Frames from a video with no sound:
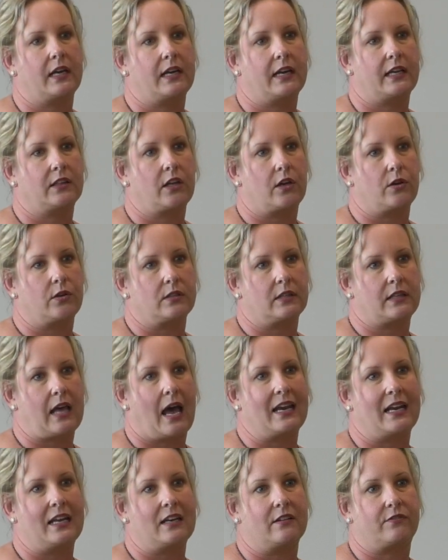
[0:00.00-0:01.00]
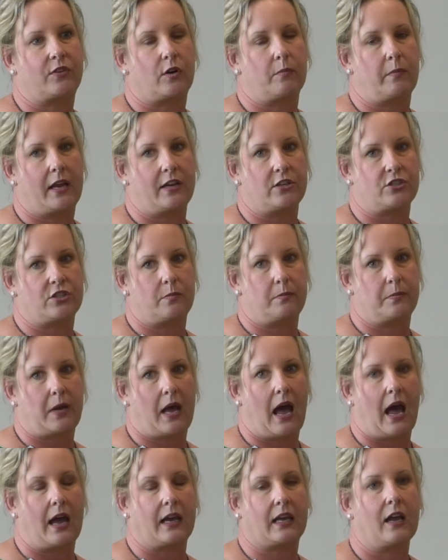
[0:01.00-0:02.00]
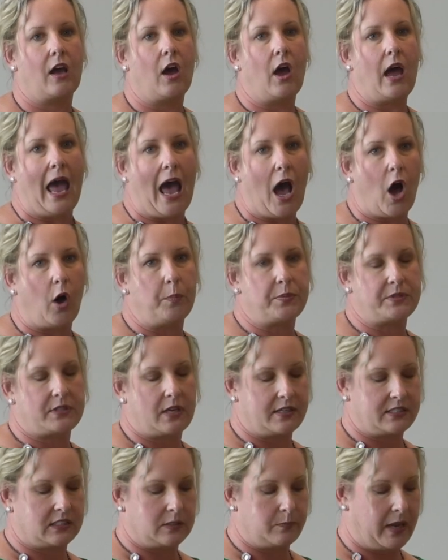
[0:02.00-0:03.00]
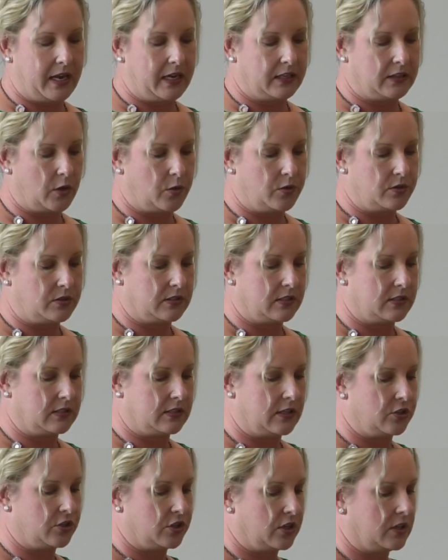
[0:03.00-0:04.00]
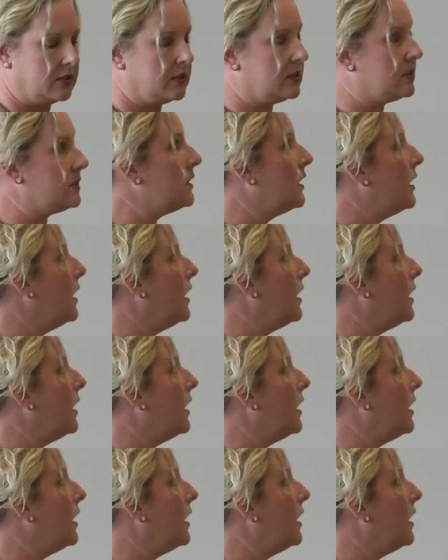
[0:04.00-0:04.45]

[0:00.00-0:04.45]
getting that information back helps us make those decisions.